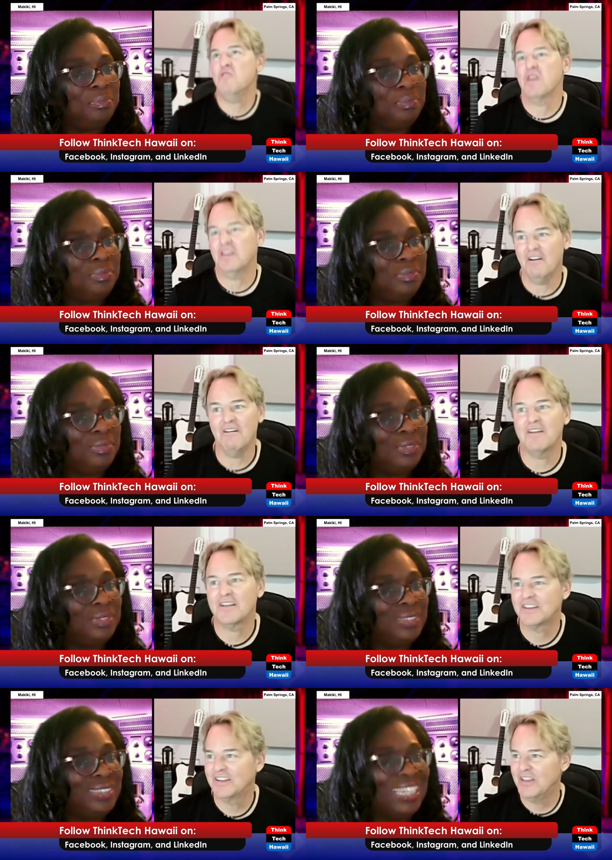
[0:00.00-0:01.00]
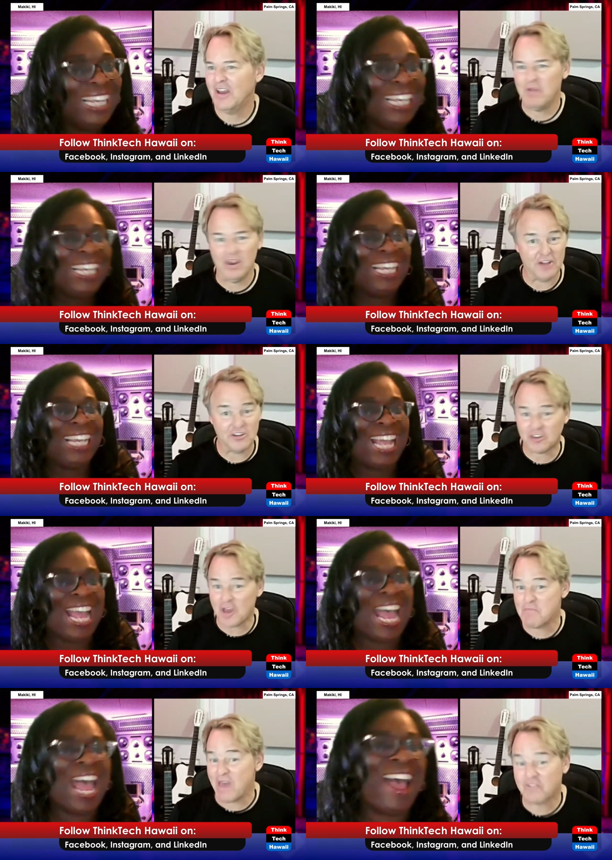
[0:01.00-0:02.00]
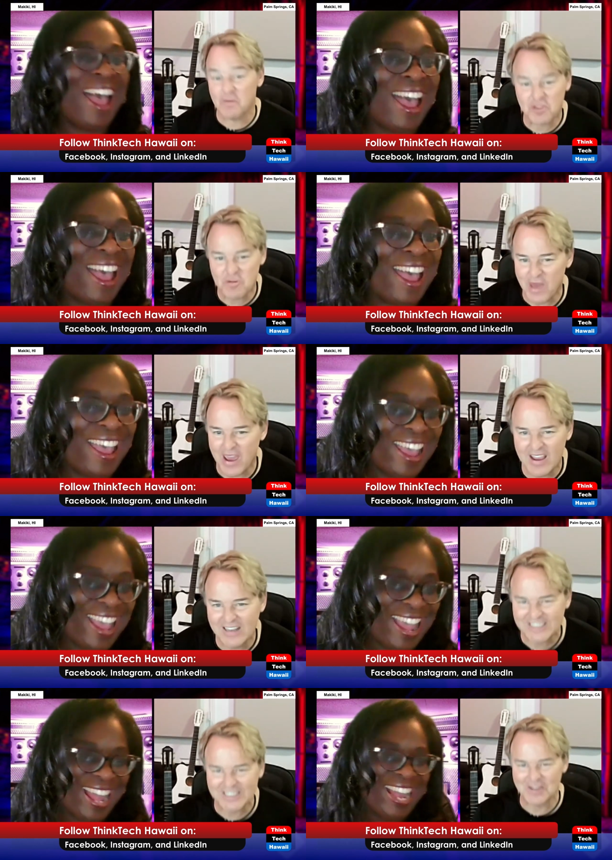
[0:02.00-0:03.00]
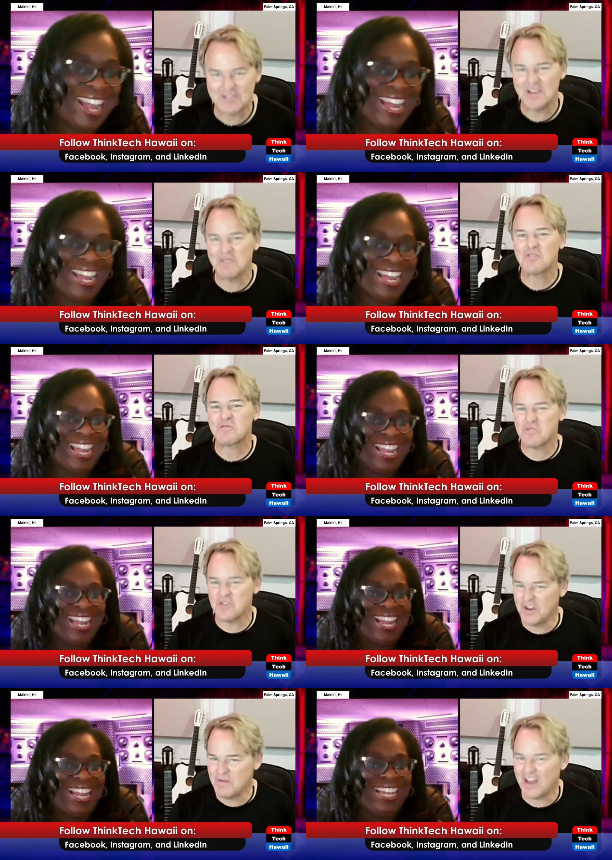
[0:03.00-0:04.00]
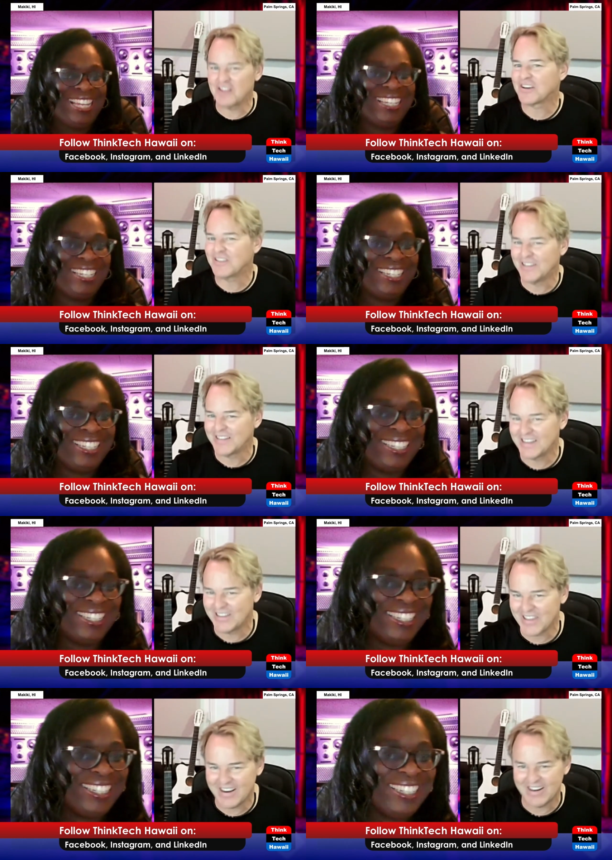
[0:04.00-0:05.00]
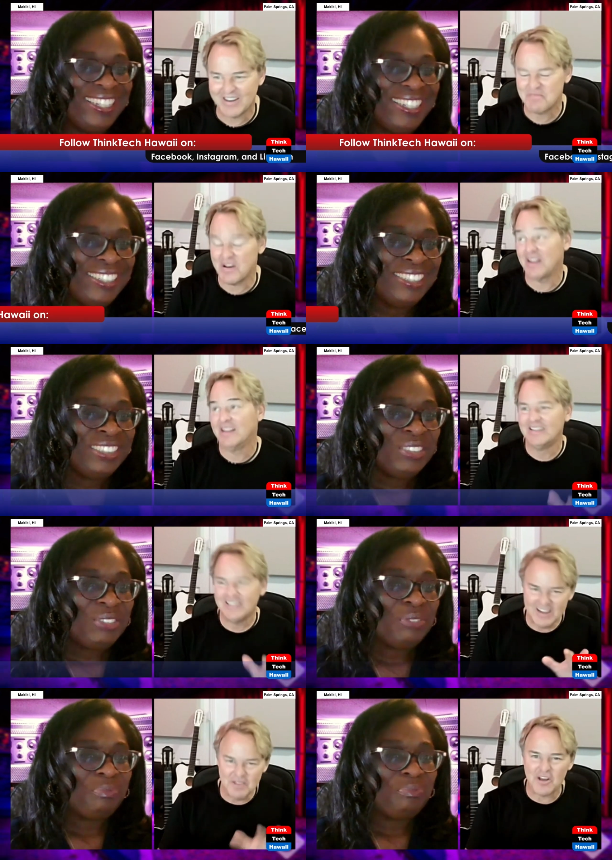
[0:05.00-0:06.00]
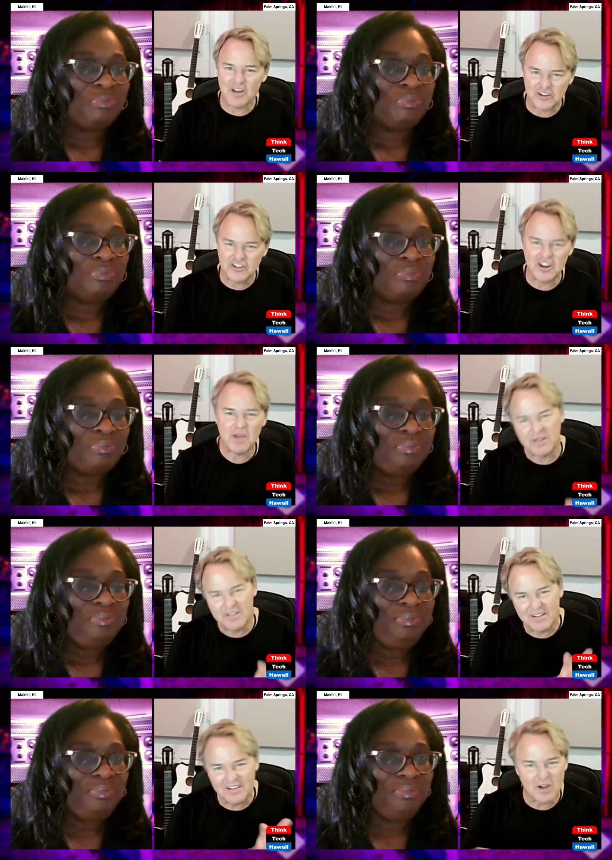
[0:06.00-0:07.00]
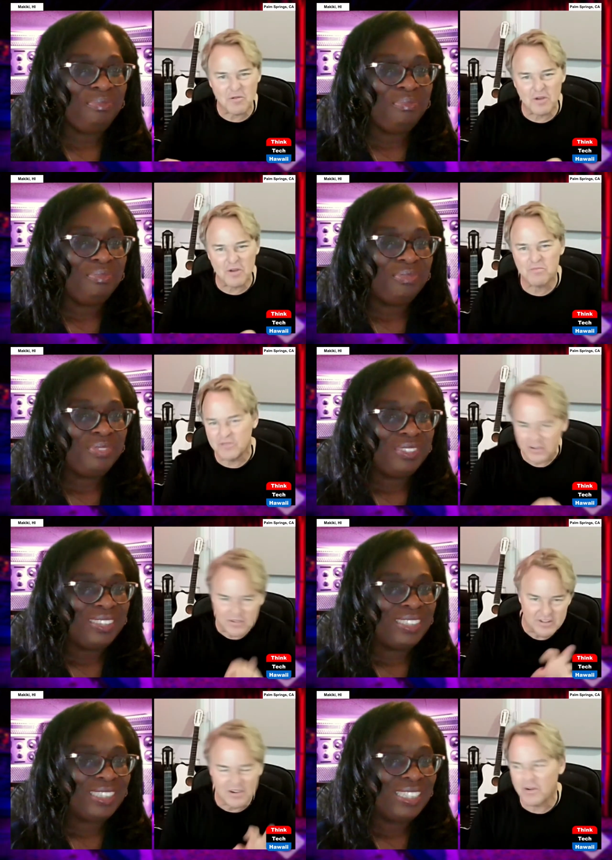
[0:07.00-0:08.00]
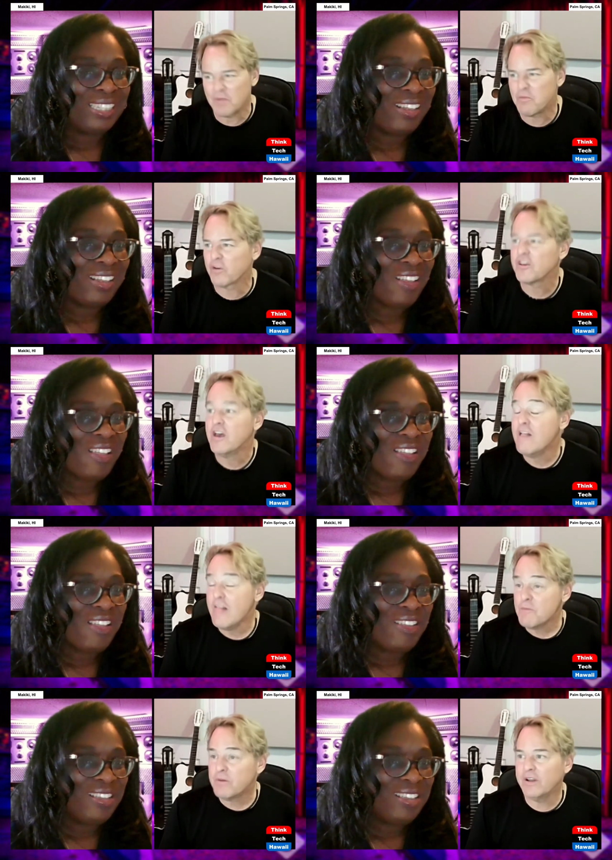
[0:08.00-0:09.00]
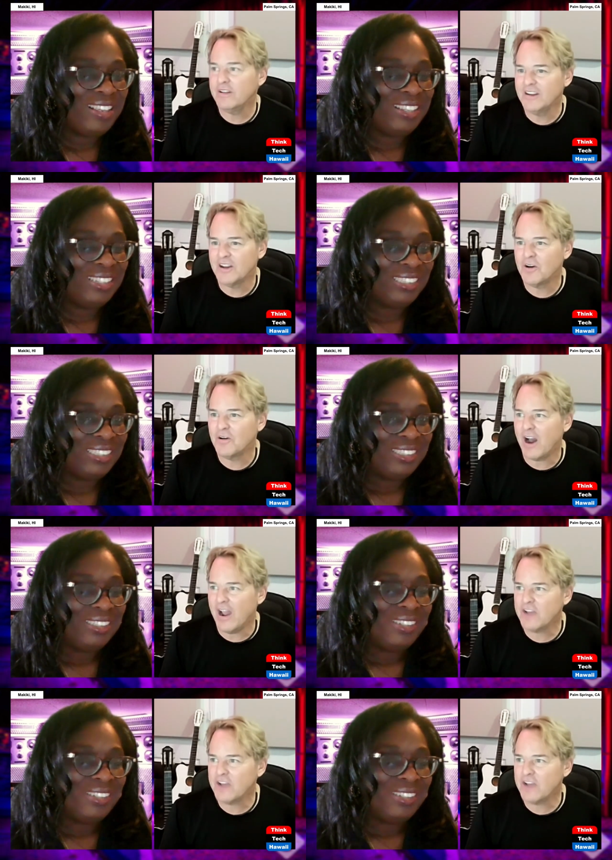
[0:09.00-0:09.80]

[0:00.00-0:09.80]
Speaker 1: Oh my gosh. I mean, I just got back from Spain, so it was pretty magical, you know, there, but it was on the ship and, you know, we were going to ports, but, you know, I